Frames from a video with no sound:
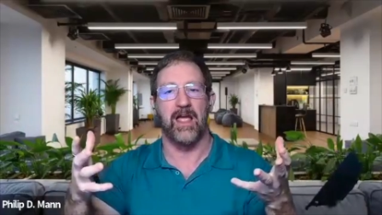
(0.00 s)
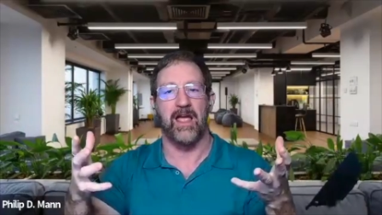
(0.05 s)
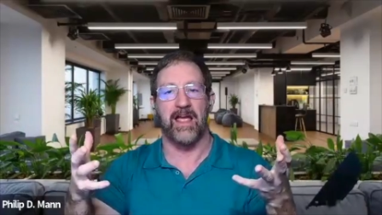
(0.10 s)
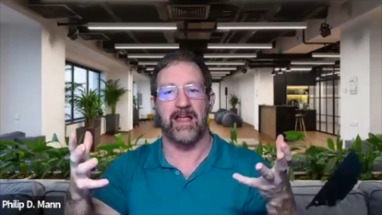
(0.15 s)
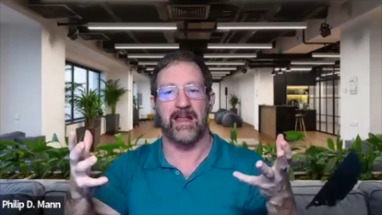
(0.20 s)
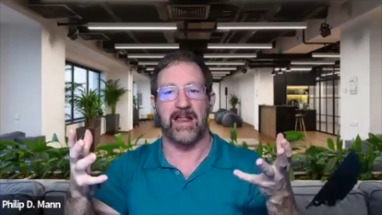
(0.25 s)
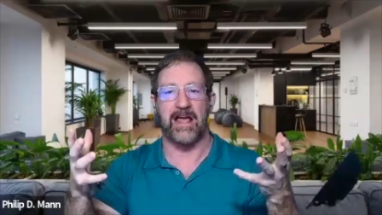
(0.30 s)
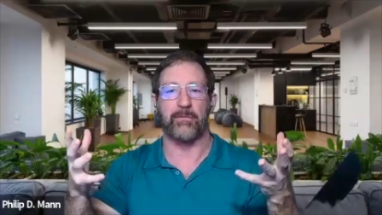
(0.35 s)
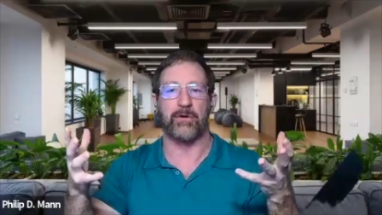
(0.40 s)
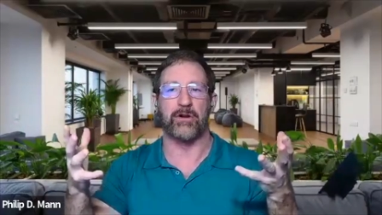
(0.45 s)

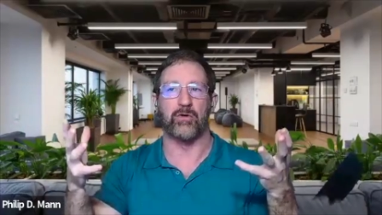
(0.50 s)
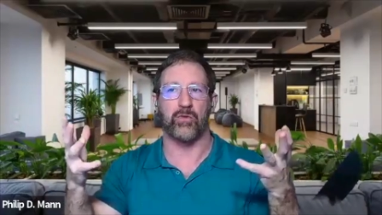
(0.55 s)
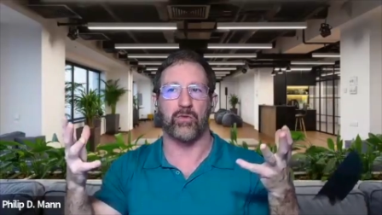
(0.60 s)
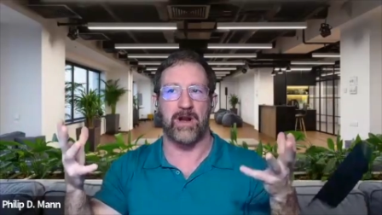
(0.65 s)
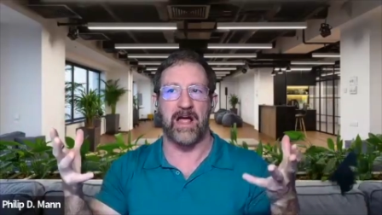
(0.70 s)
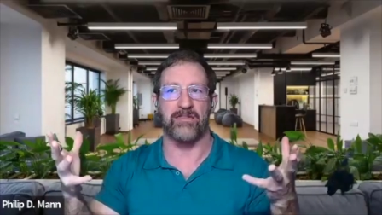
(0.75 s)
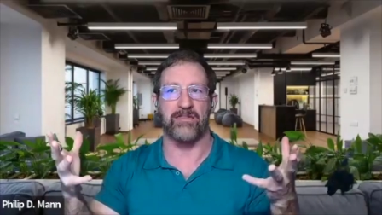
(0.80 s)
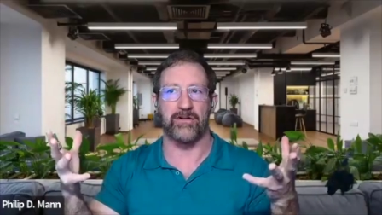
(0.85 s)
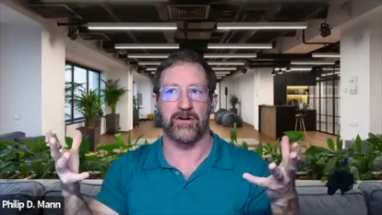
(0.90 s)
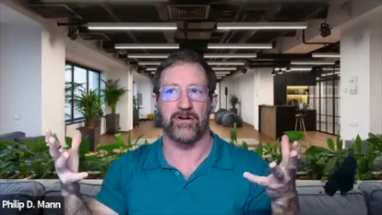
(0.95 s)
And I would
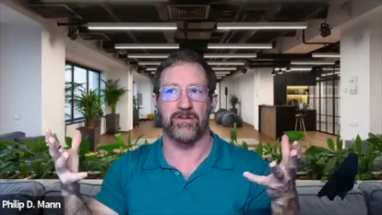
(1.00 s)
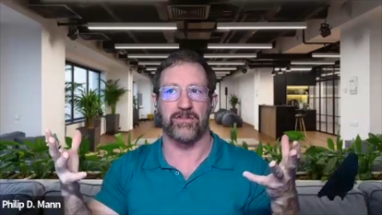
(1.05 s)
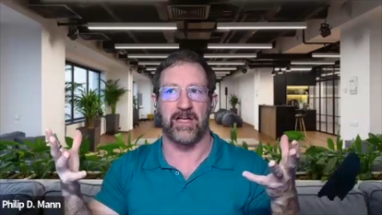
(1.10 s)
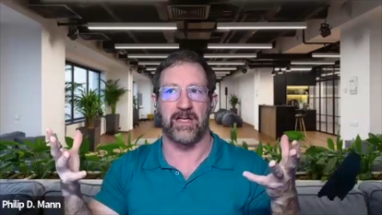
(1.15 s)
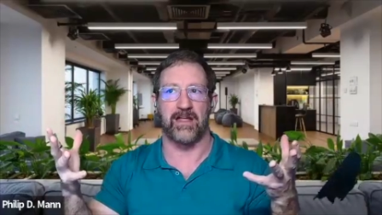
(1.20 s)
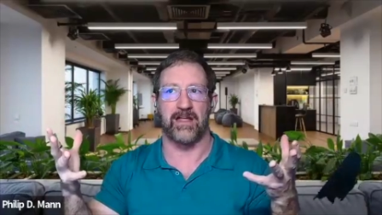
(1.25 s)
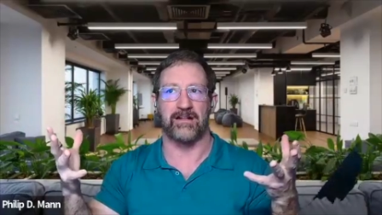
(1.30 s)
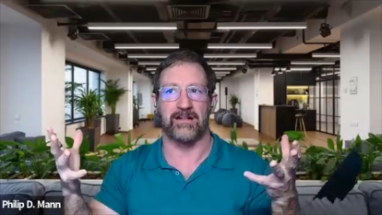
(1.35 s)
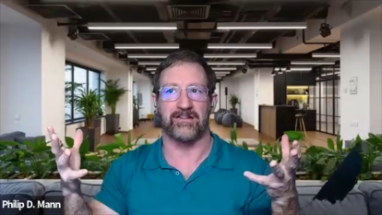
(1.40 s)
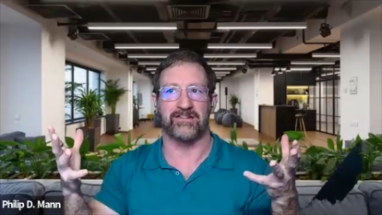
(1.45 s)
rather
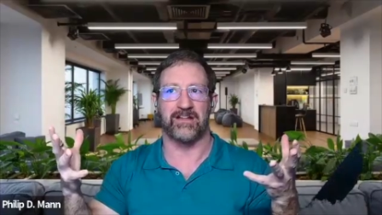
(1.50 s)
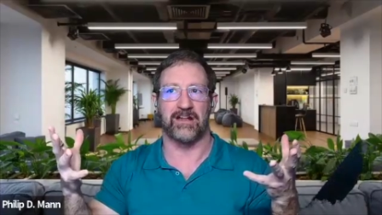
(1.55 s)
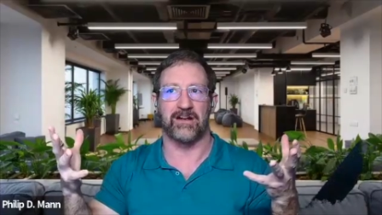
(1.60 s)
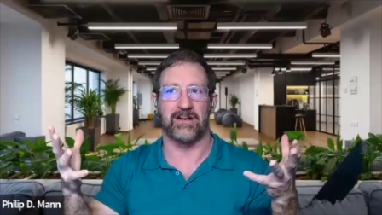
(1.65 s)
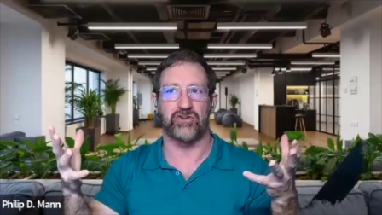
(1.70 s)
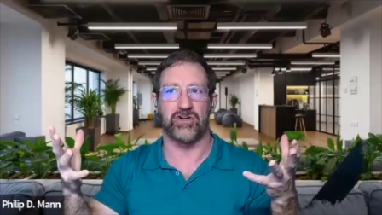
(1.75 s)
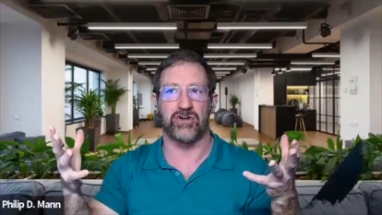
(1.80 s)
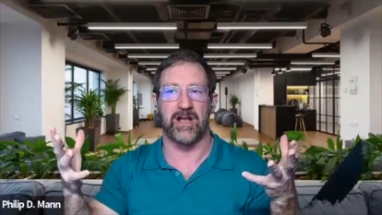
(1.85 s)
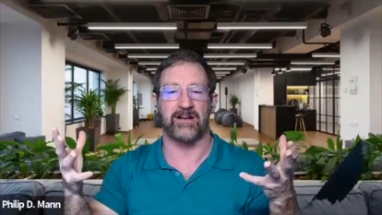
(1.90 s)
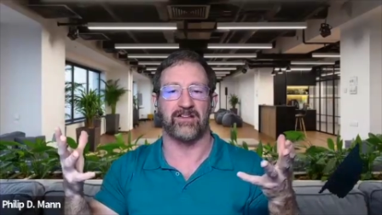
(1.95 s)
that instead of
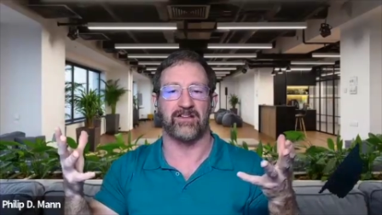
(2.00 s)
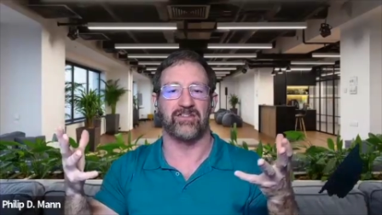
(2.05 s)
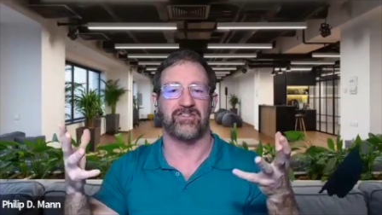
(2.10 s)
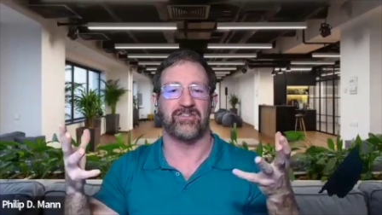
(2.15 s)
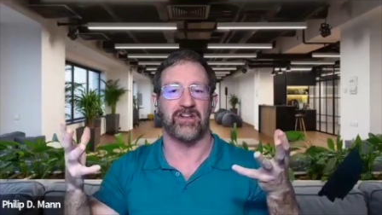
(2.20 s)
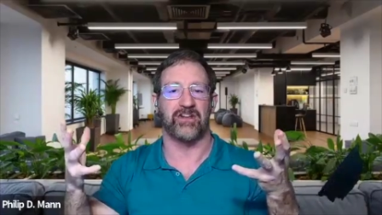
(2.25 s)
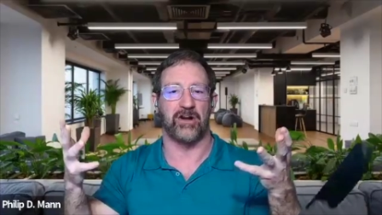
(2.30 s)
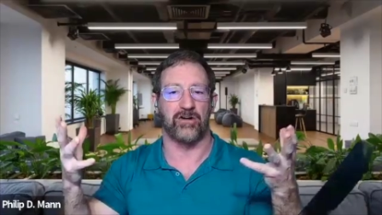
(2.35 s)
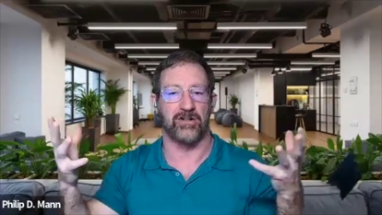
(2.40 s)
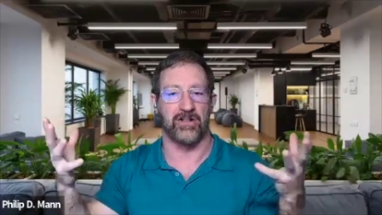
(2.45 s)
trying to
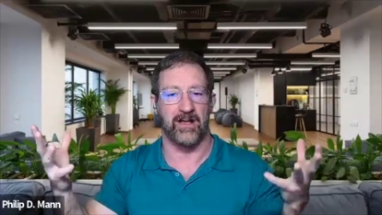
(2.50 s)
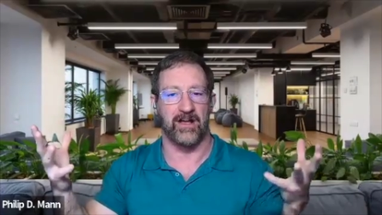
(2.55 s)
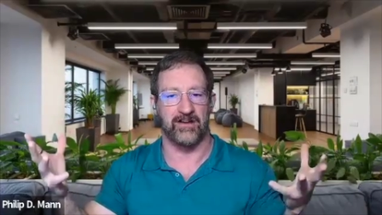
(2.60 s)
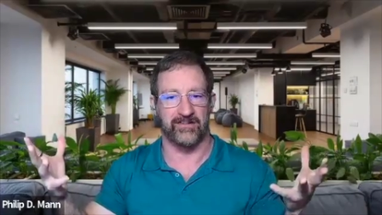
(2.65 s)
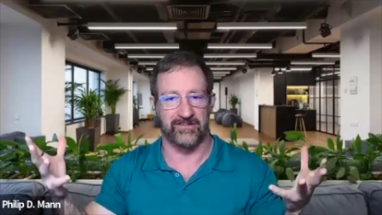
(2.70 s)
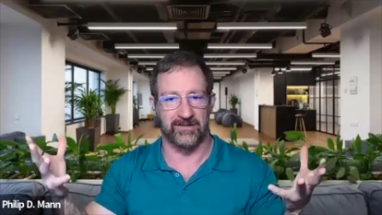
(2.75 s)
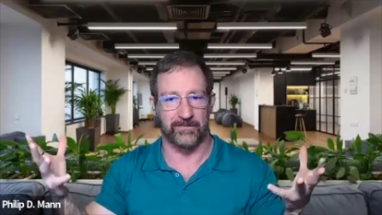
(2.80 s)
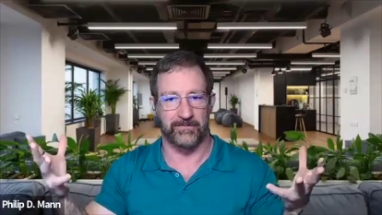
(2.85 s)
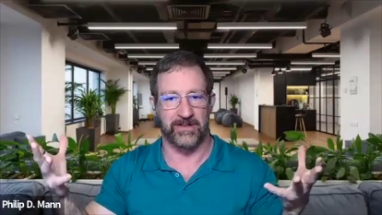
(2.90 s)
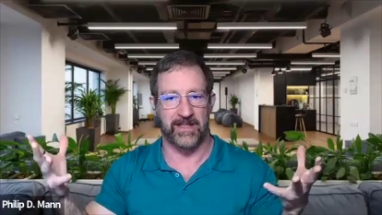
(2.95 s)
sterilize
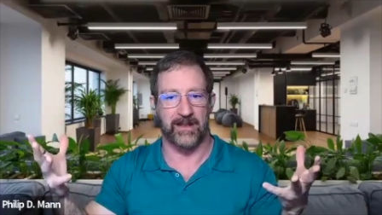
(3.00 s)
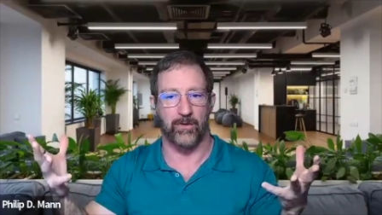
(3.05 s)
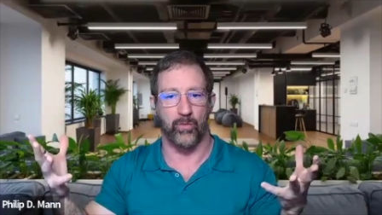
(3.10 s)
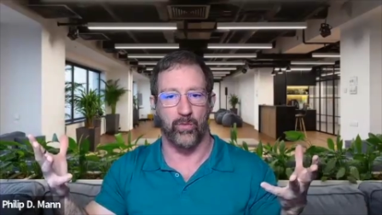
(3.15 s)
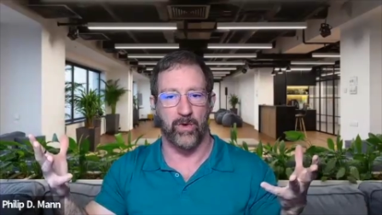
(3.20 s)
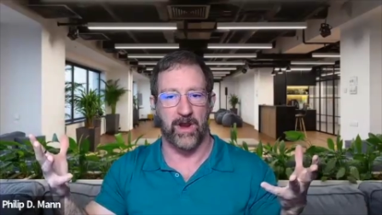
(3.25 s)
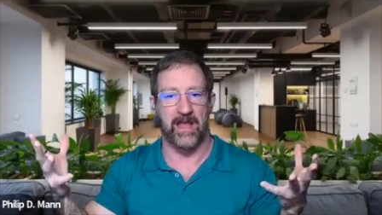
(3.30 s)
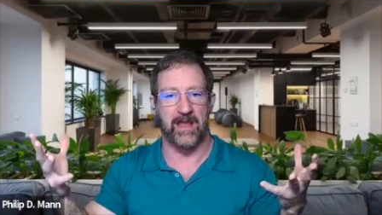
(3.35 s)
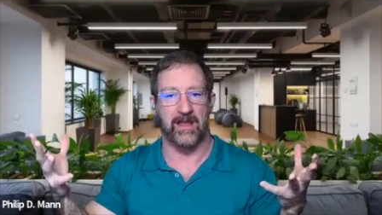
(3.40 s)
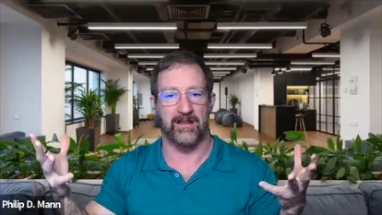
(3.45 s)
some of that
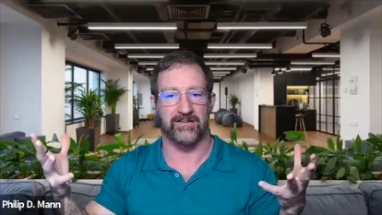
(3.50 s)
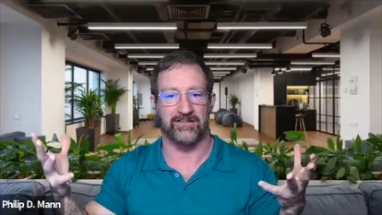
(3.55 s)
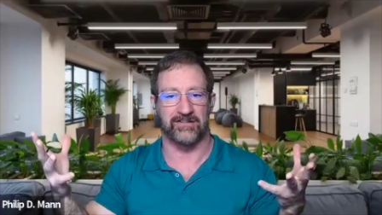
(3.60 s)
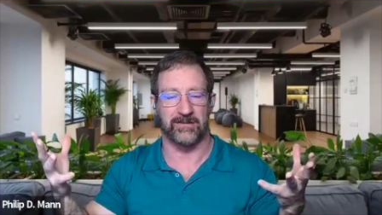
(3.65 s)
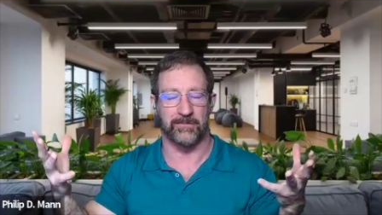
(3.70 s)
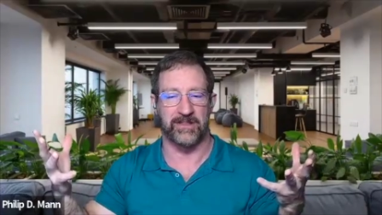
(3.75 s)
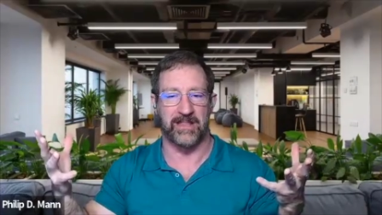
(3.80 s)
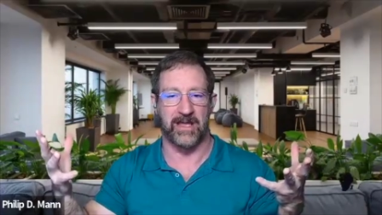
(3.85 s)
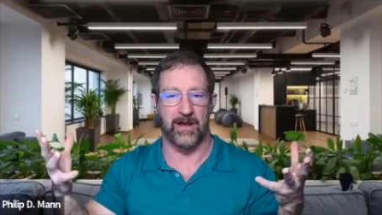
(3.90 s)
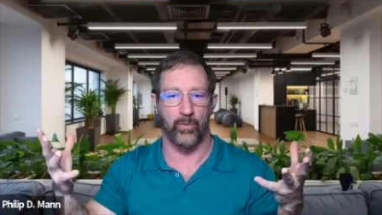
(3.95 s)

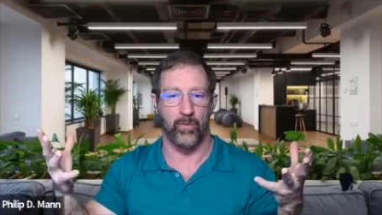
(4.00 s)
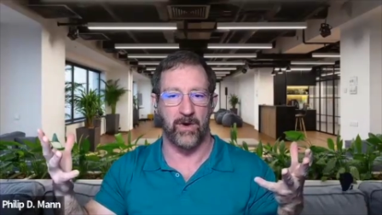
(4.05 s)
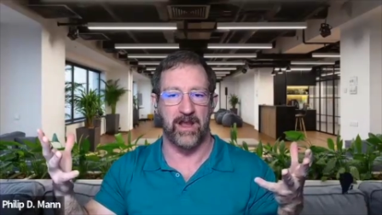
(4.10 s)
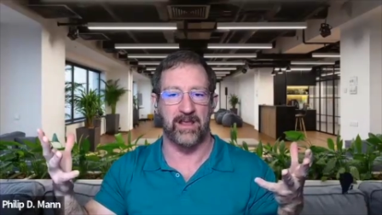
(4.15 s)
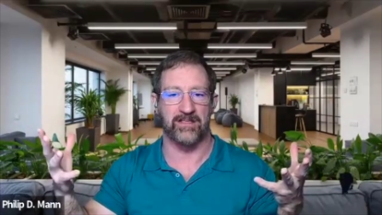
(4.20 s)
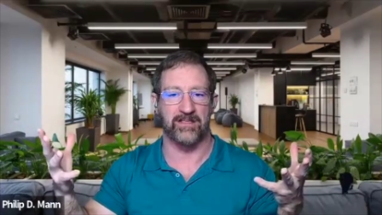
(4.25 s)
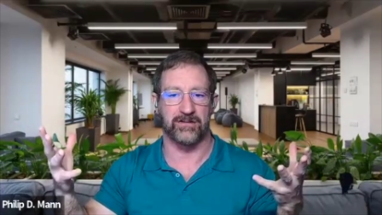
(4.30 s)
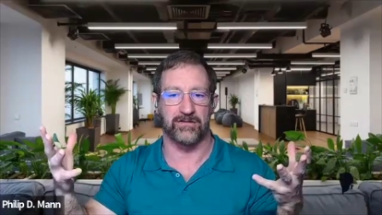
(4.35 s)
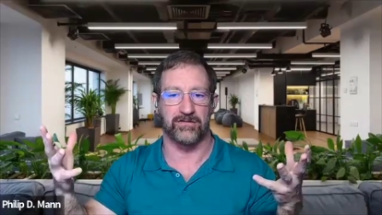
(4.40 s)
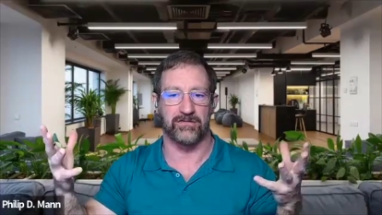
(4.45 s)
way
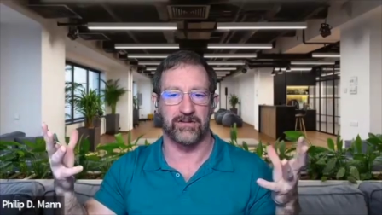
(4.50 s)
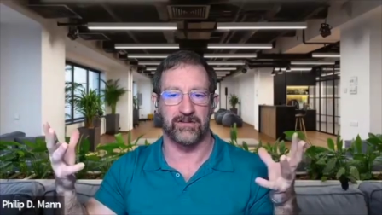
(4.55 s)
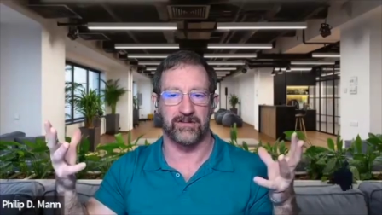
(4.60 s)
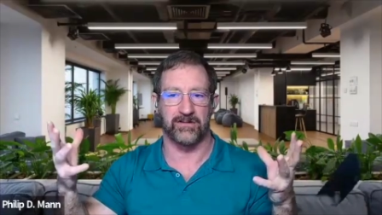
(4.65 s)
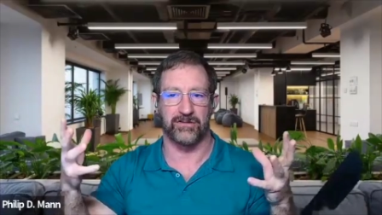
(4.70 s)
through